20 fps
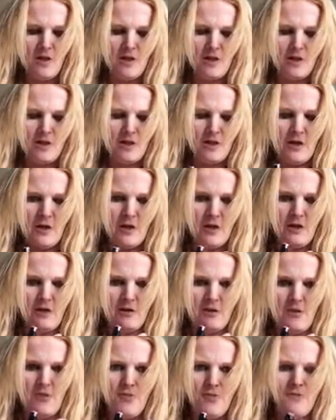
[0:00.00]
Yeah,
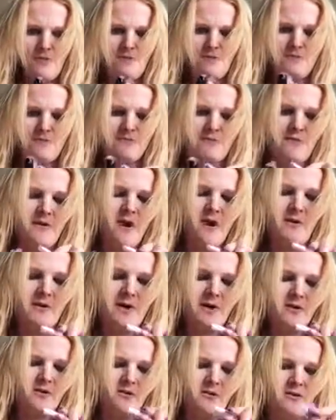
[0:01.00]
it's not
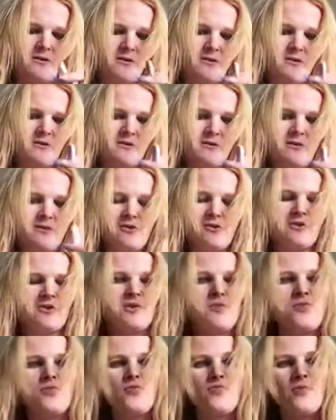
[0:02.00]
very good, as you
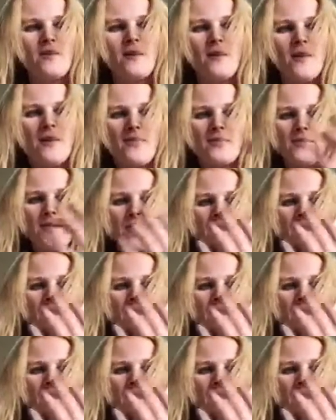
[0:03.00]
can see. It's